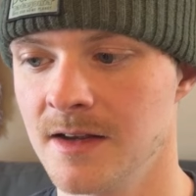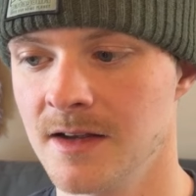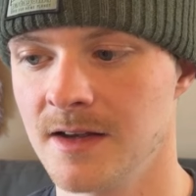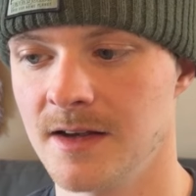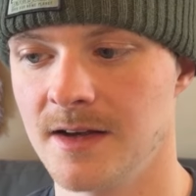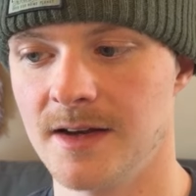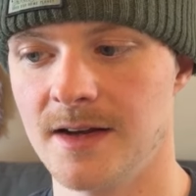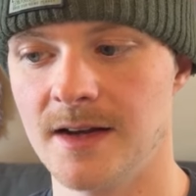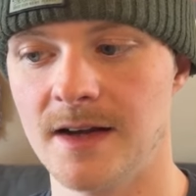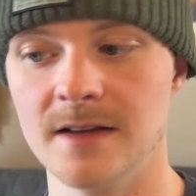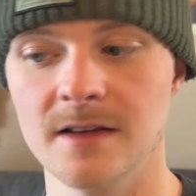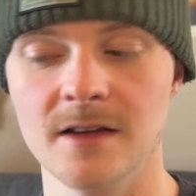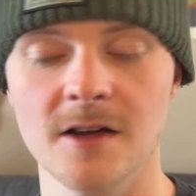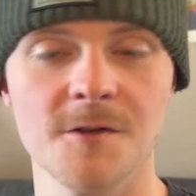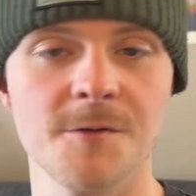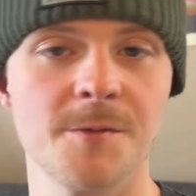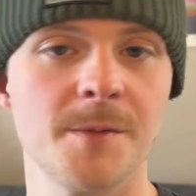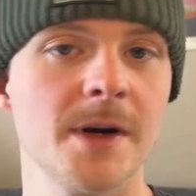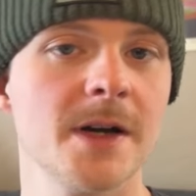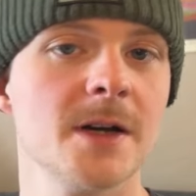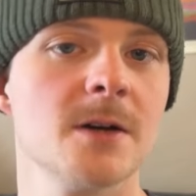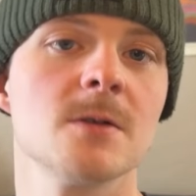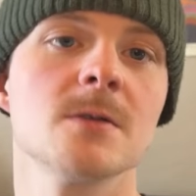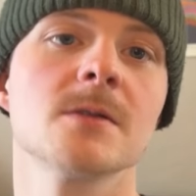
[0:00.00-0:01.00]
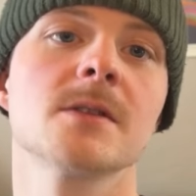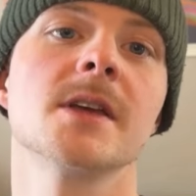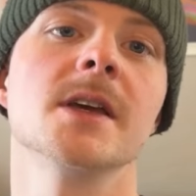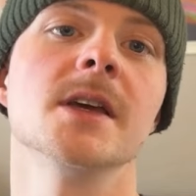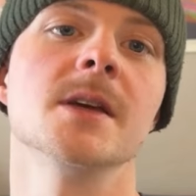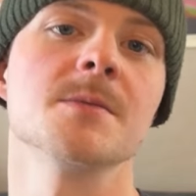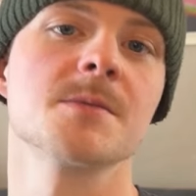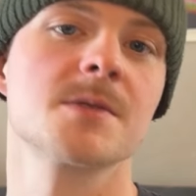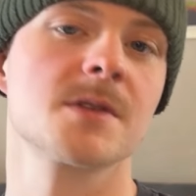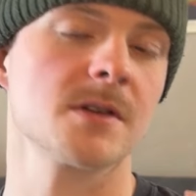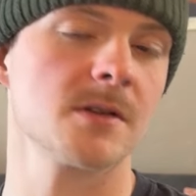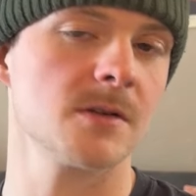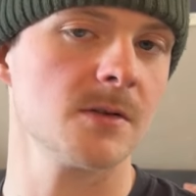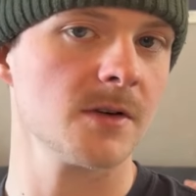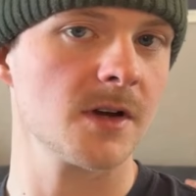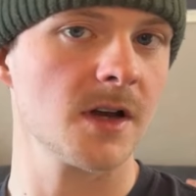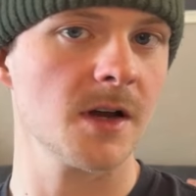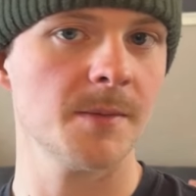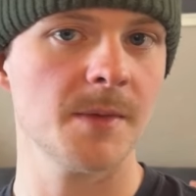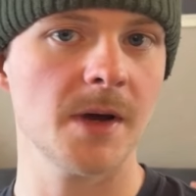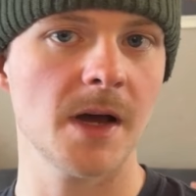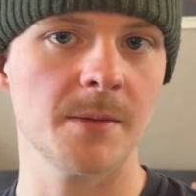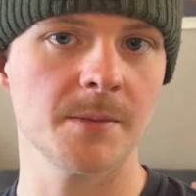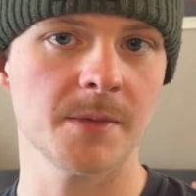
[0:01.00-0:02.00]
And I love my old games, so don't
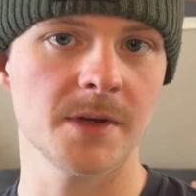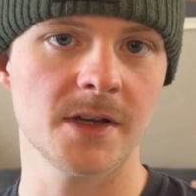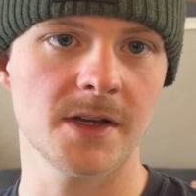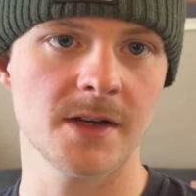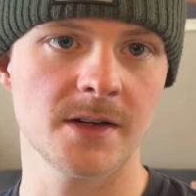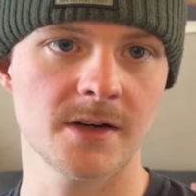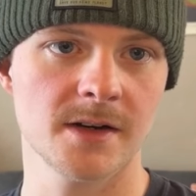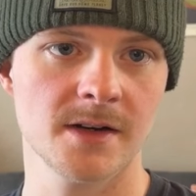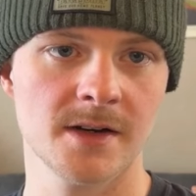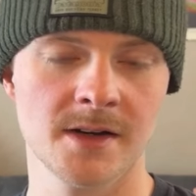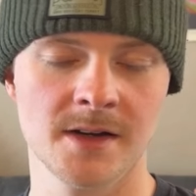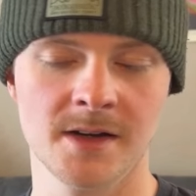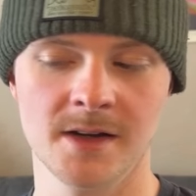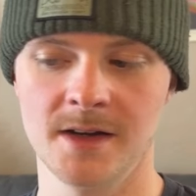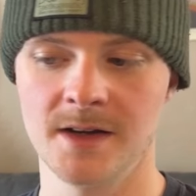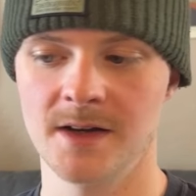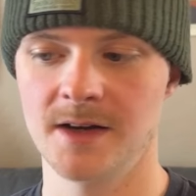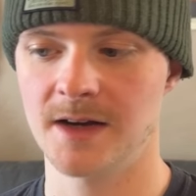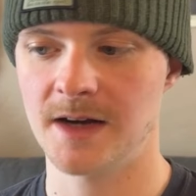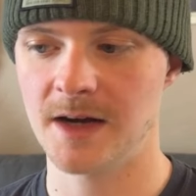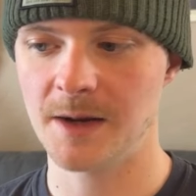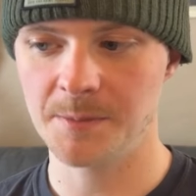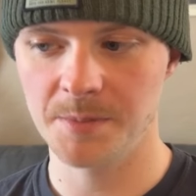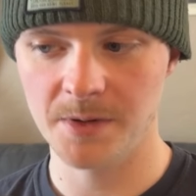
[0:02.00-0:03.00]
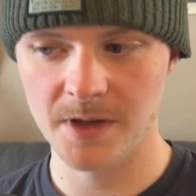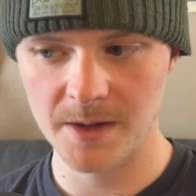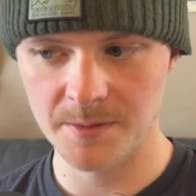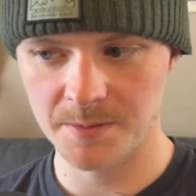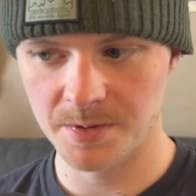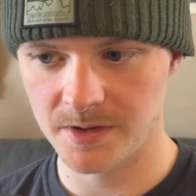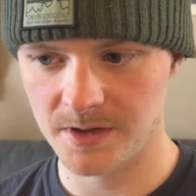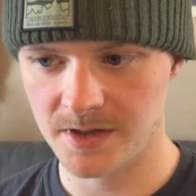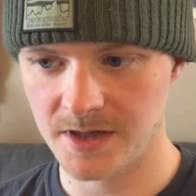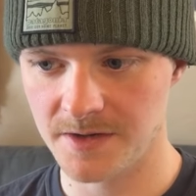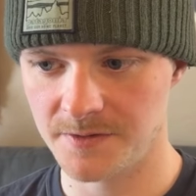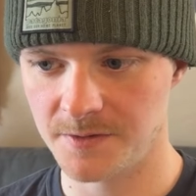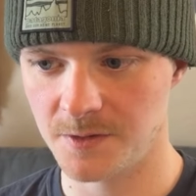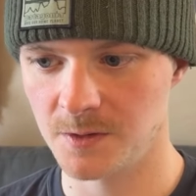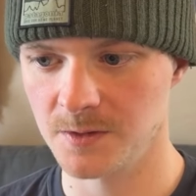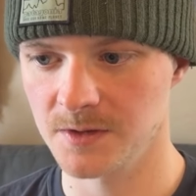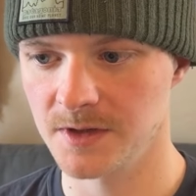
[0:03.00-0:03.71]
come at me here. I play plenty of old